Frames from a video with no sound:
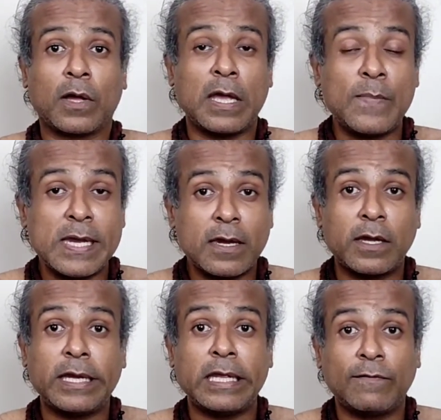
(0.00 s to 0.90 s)

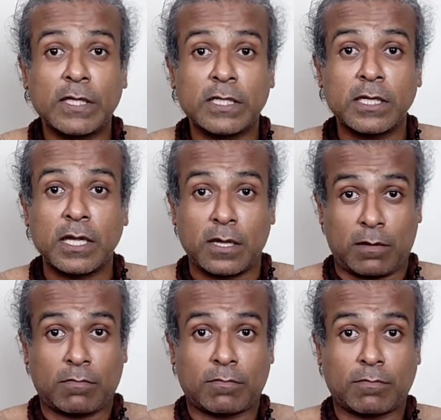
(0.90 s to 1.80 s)
immediately leave the city,
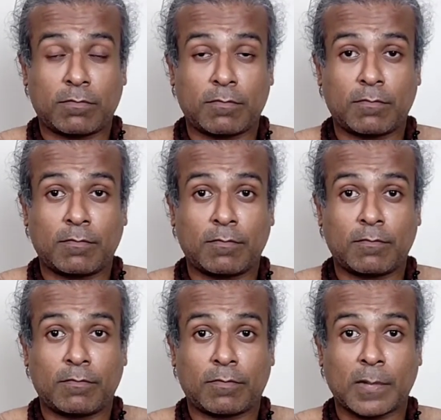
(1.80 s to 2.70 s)

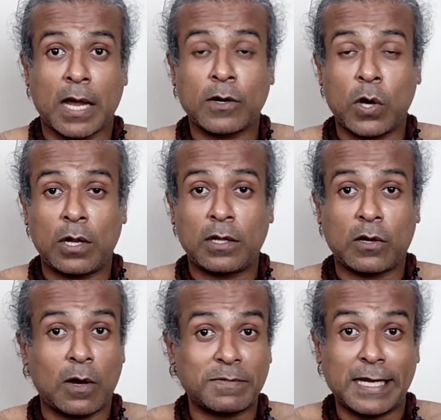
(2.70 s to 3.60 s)
and call the
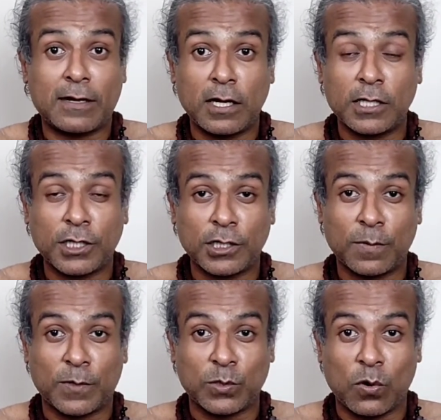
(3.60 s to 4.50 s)
cops. That
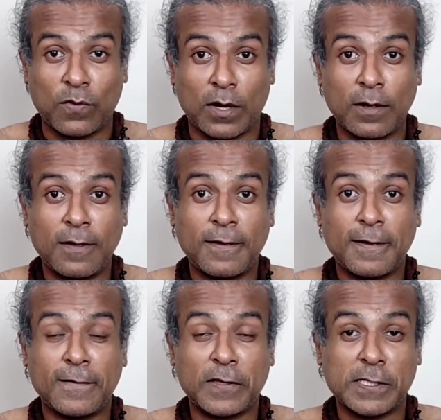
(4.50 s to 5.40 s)
relationship is over.
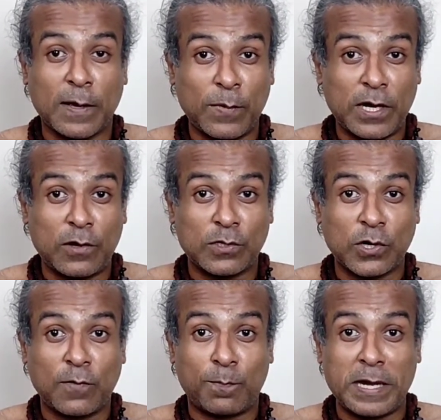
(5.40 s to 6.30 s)
If there's somebody who's
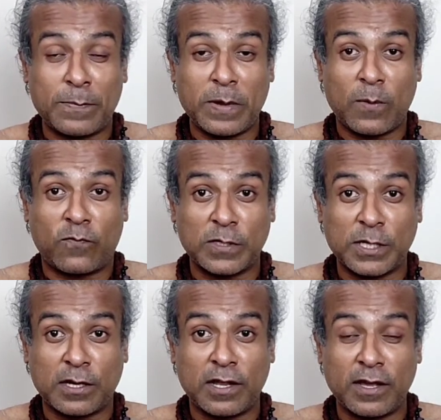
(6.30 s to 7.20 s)
going to beat me up
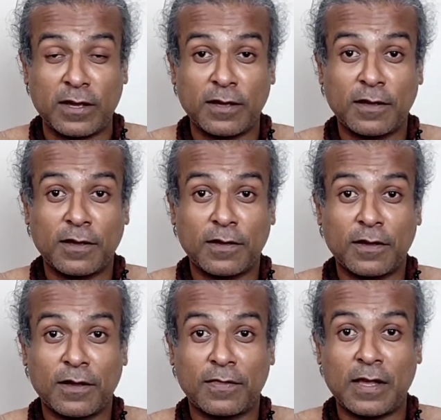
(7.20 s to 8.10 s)
physically,
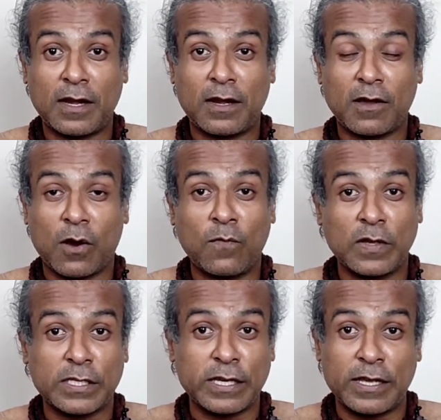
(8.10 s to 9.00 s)
then
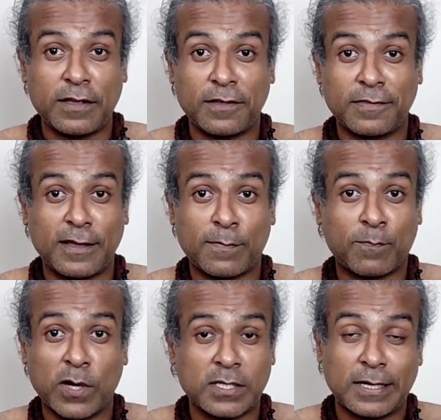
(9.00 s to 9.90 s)
obviously
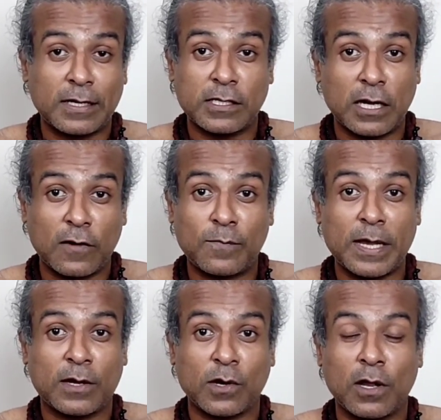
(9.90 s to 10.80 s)
that person doesn't love
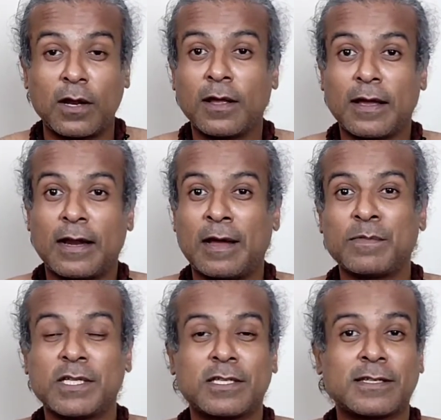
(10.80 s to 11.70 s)
me at all, and
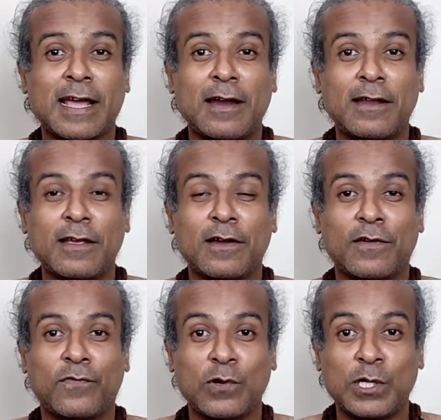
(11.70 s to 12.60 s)
I'm just standing
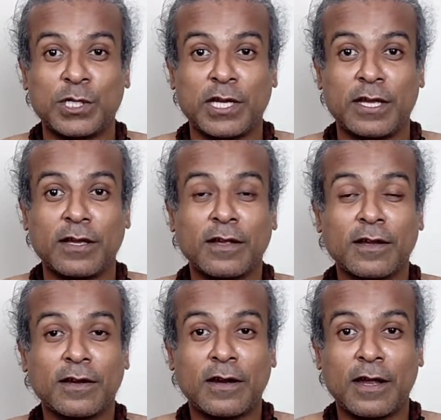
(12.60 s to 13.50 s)
here foolishly
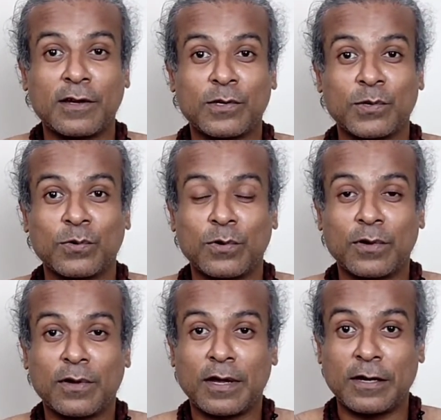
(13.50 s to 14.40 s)
trying to
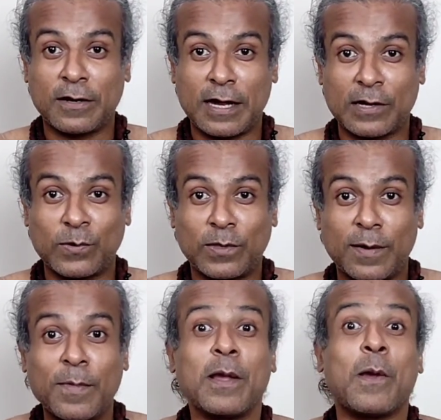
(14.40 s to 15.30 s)
interact with
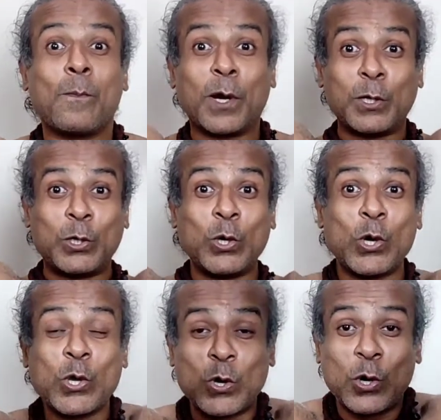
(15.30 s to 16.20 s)
them. But do
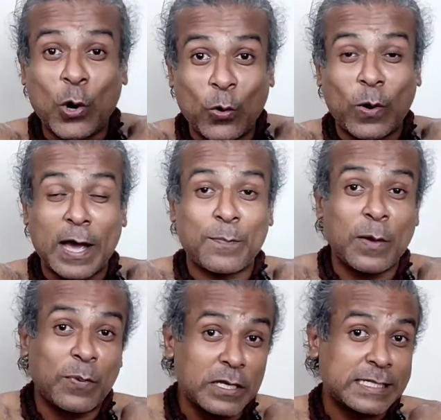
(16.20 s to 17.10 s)
you know why
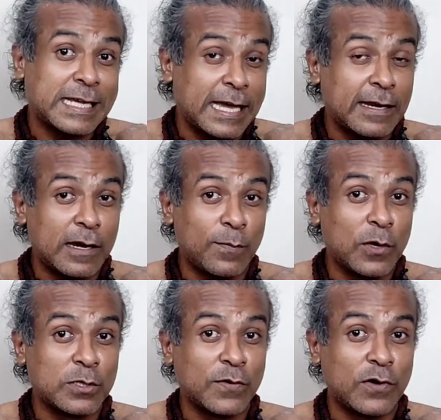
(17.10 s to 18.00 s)
people stay in an
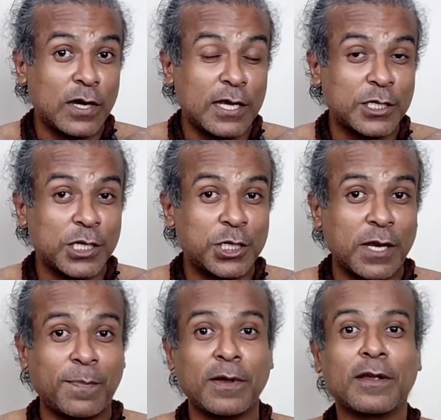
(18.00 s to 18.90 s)
abusive
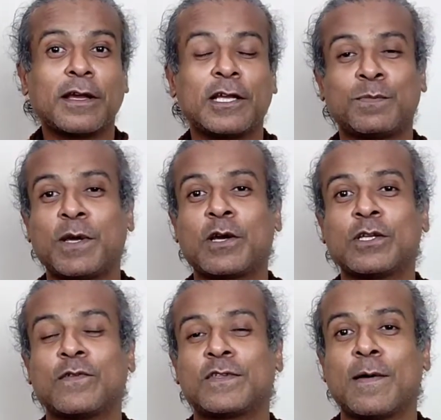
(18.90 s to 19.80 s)
relationship? It's
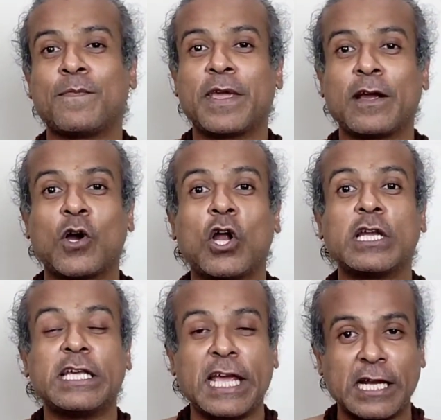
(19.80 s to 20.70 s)
because of something
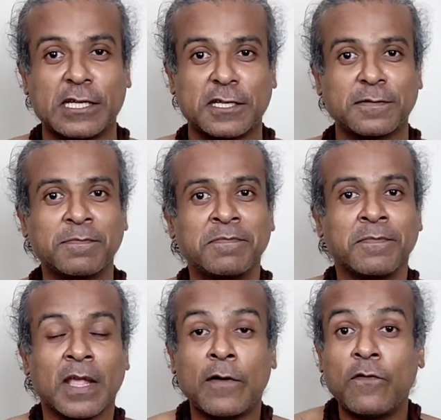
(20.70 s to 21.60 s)
called guilt.
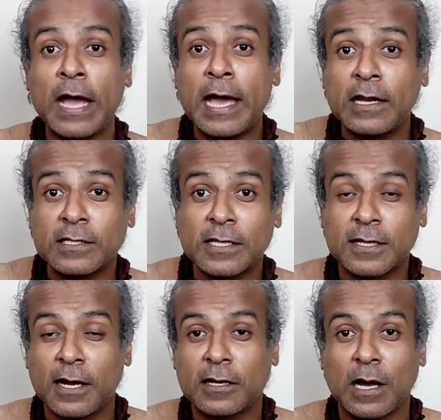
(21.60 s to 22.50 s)
And where is this
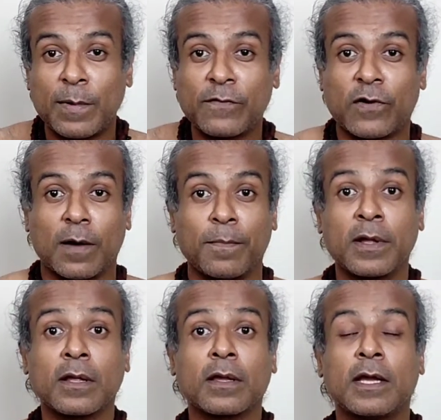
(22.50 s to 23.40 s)
guilt coming from?
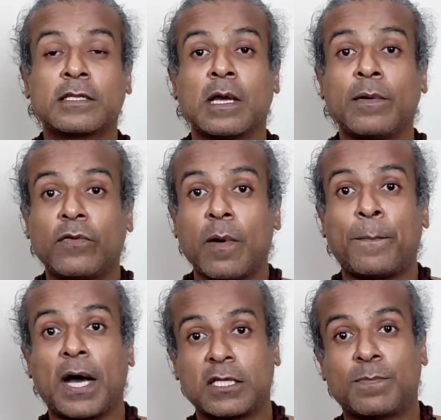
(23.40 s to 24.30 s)
It's coming from a
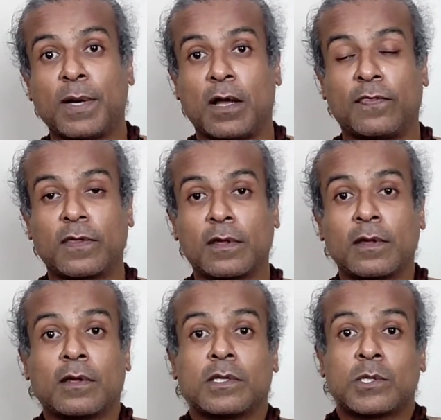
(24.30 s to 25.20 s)
past birth.
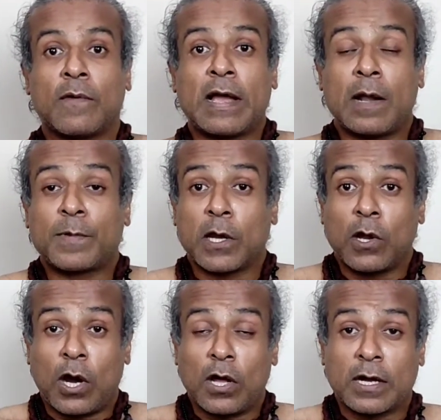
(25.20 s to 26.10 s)
So I've helped a
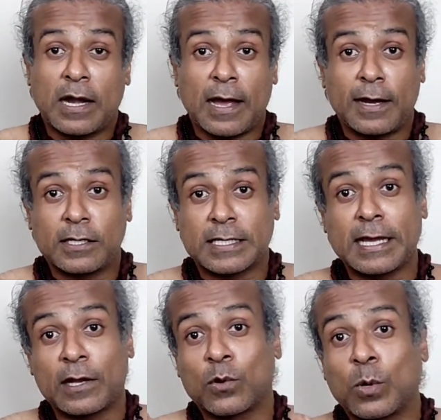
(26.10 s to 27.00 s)
lot of clients
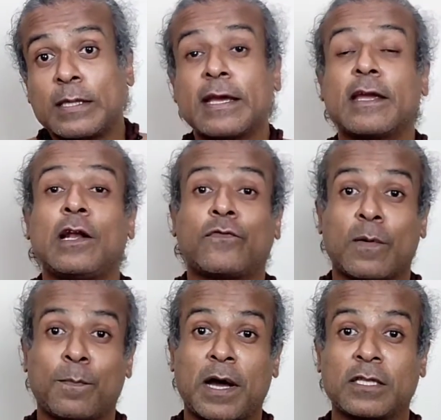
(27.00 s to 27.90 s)
get over their guilt
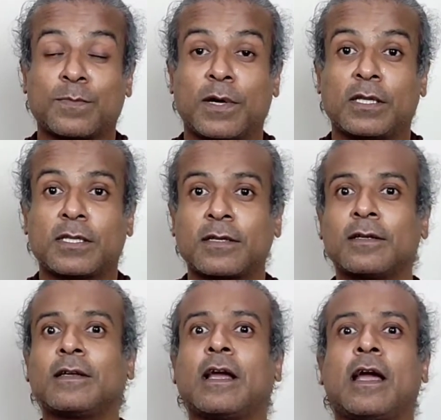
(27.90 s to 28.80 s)
from past
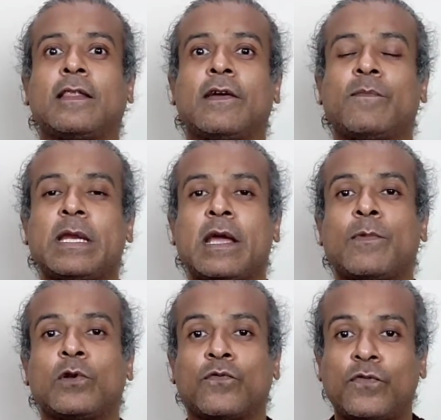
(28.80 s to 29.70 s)
births, and they've been
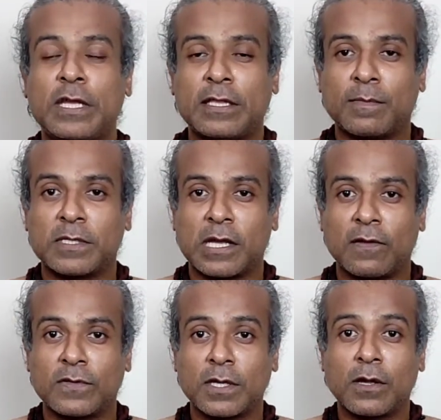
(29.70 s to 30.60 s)
able to free
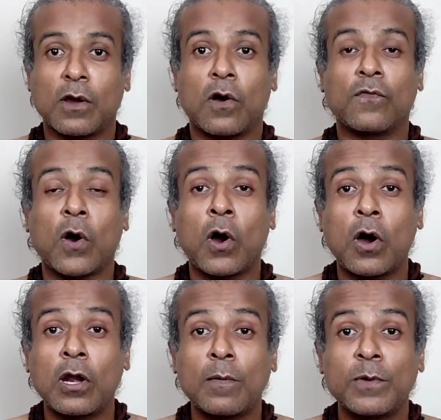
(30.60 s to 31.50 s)
themselves of
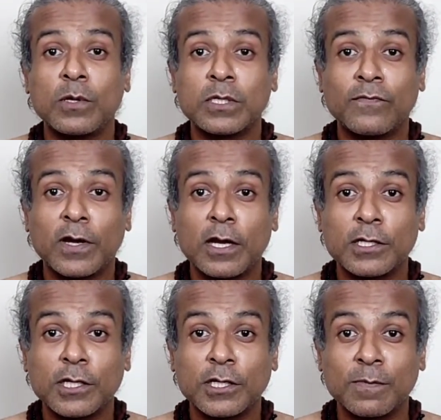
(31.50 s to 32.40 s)
all abusive
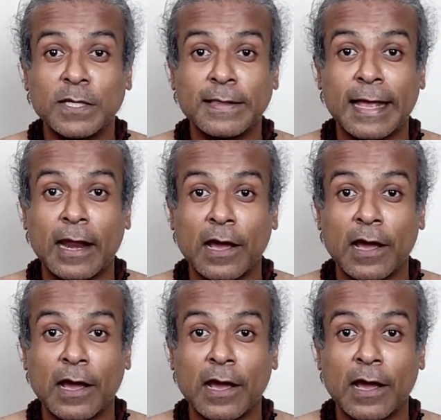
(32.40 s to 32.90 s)
relationships in their